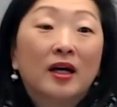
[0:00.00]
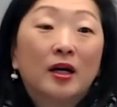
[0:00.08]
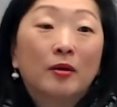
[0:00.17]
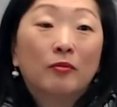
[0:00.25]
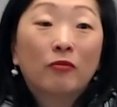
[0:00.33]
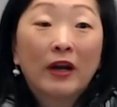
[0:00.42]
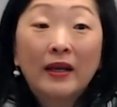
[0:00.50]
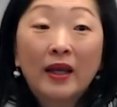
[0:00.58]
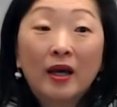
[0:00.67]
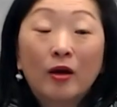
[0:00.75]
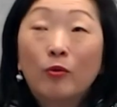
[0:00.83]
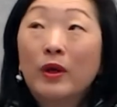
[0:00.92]
Um, right
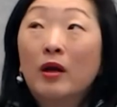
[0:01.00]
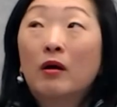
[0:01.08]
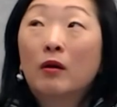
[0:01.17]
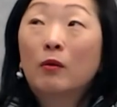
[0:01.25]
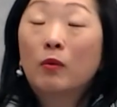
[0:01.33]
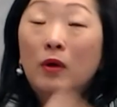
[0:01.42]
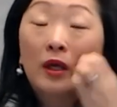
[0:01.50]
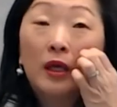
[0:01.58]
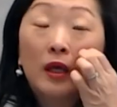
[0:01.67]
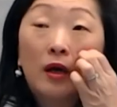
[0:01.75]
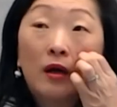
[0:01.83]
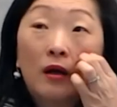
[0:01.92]
now, we are
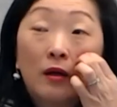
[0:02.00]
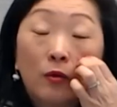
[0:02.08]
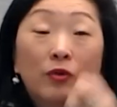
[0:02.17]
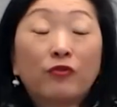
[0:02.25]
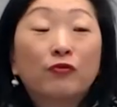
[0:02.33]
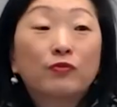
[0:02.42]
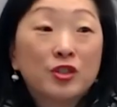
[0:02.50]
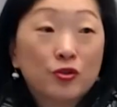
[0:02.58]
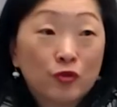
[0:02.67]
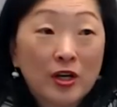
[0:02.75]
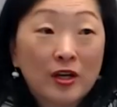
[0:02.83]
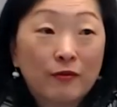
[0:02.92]
working on, we're
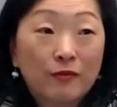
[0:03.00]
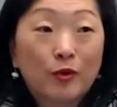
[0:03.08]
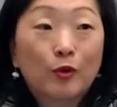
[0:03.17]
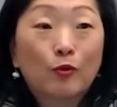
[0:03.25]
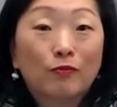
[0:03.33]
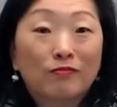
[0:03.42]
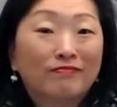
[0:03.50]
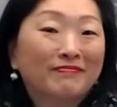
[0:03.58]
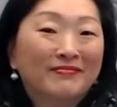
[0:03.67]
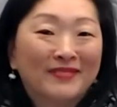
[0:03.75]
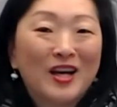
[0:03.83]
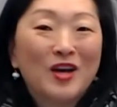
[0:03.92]
just trying to,
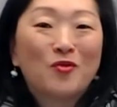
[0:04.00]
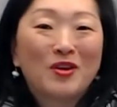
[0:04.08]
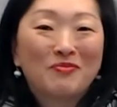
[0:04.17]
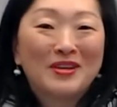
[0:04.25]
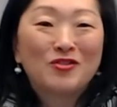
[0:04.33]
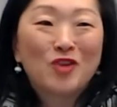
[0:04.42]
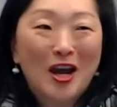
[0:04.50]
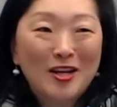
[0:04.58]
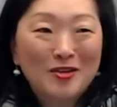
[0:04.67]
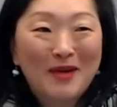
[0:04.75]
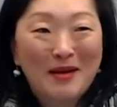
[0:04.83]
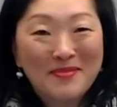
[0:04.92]
we have been
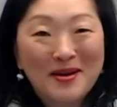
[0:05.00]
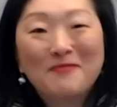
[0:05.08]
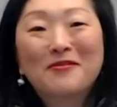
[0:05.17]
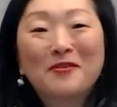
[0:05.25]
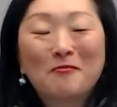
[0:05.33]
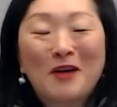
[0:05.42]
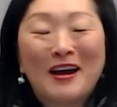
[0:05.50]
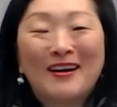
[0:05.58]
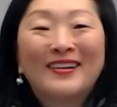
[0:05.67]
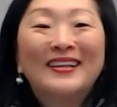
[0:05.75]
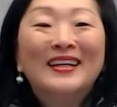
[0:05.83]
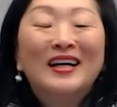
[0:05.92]
trying to wrap up for a
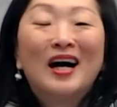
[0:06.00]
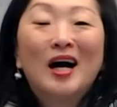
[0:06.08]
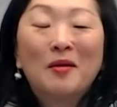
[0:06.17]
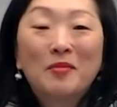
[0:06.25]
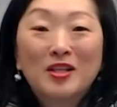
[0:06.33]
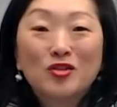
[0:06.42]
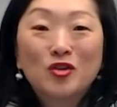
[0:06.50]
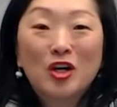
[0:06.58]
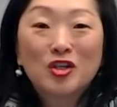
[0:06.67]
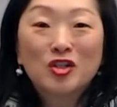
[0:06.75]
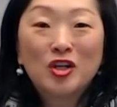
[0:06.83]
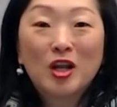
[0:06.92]
while um,
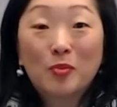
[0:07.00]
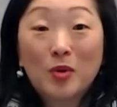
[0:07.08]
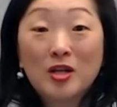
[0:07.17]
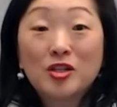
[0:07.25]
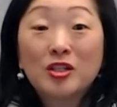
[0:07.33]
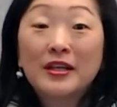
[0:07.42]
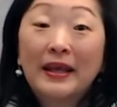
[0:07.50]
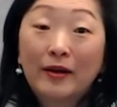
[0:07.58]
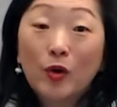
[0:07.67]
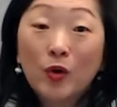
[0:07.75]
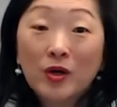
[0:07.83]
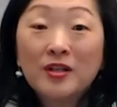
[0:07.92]
construction on a project in
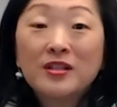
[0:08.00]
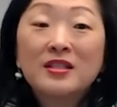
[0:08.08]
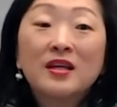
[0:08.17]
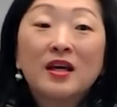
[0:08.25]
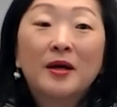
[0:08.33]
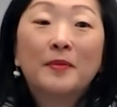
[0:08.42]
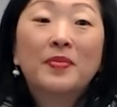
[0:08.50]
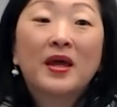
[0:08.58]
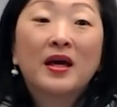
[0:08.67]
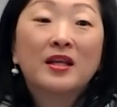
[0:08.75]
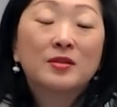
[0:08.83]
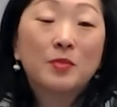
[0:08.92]
Anacortes um,
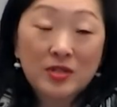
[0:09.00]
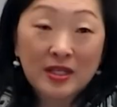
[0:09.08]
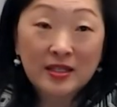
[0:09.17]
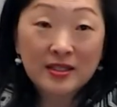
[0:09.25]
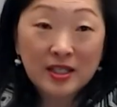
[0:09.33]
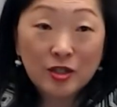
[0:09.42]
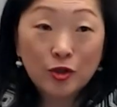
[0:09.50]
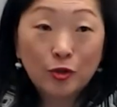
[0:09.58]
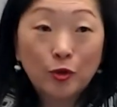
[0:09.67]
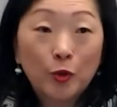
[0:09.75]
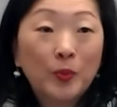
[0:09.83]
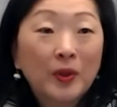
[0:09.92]
that is mostly a senior
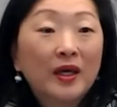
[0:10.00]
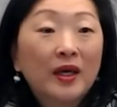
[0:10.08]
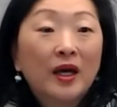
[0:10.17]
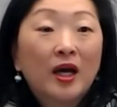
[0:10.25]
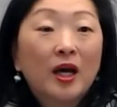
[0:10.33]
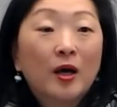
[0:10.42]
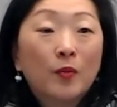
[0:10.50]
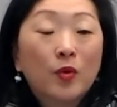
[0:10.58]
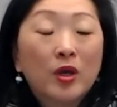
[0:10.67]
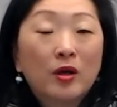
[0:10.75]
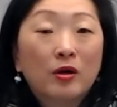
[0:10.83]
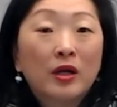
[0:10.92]
group. Um,
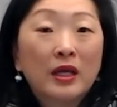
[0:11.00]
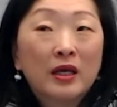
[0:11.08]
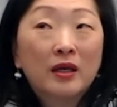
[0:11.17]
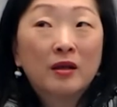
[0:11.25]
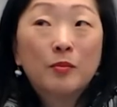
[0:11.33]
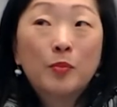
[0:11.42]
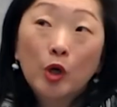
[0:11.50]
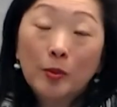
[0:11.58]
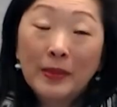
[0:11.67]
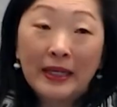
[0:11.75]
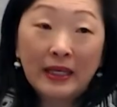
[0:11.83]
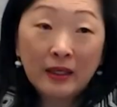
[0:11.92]
we are in
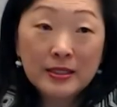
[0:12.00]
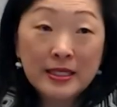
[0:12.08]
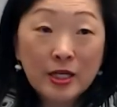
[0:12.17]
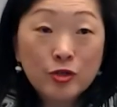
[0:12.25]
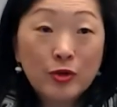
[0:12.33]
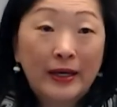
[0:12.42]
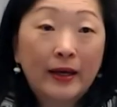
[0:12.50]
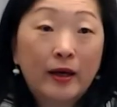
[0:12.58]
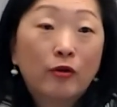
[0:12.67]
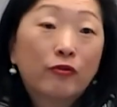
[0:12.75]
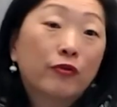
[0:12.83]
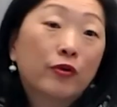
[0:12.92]
permitting stage right
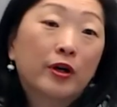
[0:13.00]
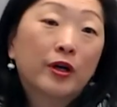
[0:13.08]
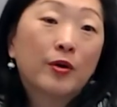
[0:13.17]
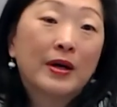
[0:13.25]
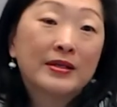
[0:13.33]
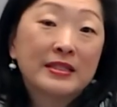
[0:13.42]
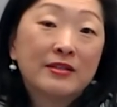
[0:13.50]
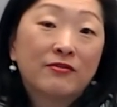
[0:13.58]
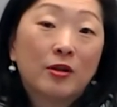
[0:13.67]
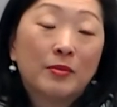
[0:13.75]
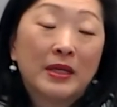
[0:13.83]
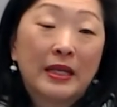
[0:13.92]
now for a co-housing
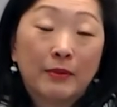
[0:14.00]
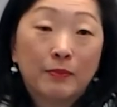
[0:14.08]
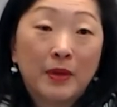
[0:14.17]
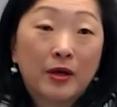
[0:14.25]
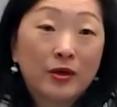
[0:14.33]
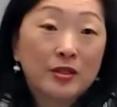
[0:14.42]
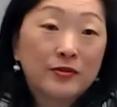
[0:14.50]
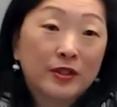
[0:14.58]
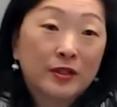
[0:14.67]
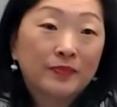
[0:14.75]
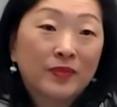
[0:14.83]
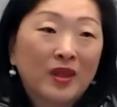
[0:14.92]
development in
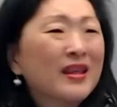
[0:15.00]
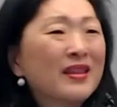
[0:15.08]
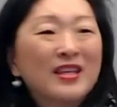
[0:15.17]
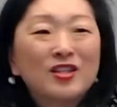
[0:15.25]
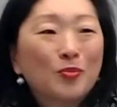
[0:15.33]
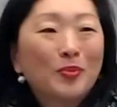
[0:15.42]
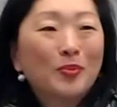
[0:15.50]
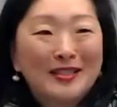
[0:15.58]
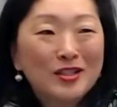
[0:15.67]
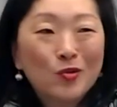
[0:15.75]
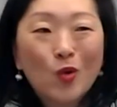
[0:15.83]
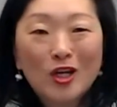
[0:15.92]
Marysville. These are
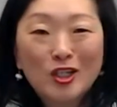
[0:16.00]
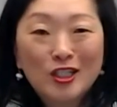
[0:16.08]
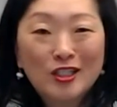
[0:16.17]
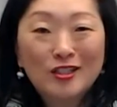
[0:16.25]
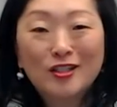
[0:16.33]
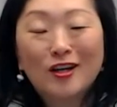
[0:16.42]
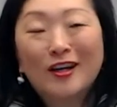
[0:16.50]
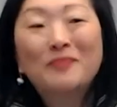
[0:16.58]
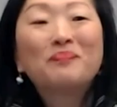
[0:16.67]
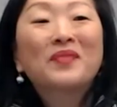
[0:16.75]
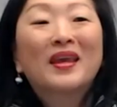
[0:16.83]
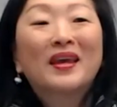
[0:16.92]
places in Washington,
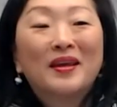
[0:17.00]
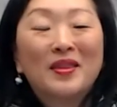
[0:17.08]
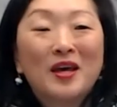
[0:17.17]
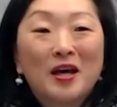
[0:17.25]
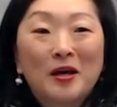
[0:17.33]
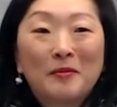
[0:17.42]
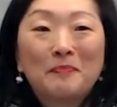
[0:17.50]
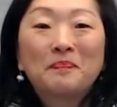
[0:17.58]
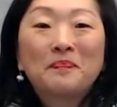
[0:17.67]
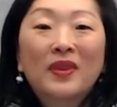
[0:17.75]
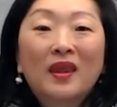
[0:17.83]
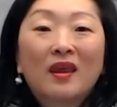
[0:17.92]
sorry,
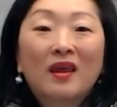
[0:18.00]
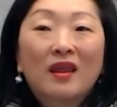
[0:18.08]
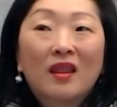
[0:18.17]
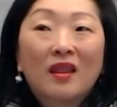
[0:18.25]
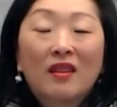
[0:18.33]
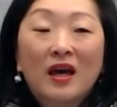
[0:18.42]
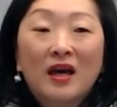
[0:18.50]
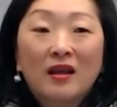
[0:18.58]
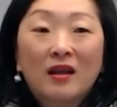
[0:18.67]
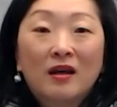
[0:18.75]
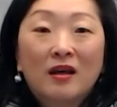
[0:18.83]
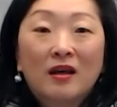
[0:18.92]

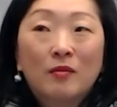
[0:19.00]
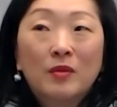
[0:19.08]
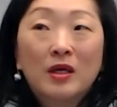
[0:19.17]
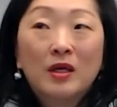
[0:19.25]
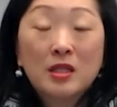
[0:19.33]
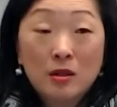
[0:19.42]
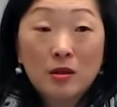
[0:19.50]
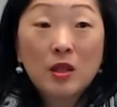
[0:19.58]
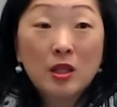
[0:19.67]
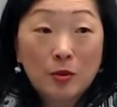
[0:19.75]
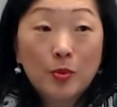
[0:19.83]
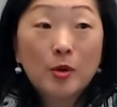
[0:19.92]
that uh, is in,
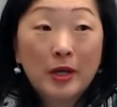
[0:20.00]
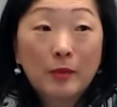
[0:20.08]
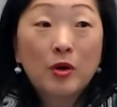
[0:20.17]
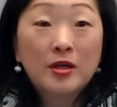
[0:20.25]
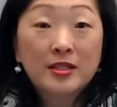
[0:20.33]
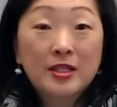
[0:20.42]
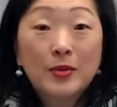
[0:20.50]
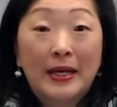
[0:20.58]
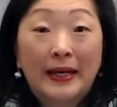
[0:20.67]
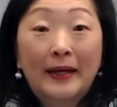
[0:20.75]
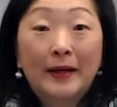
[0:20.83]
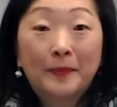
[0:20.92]
in the permitting process
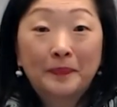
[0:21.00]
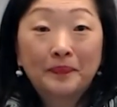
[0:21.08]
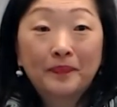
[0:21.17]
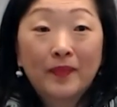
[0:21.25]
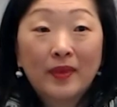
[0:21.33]
right now.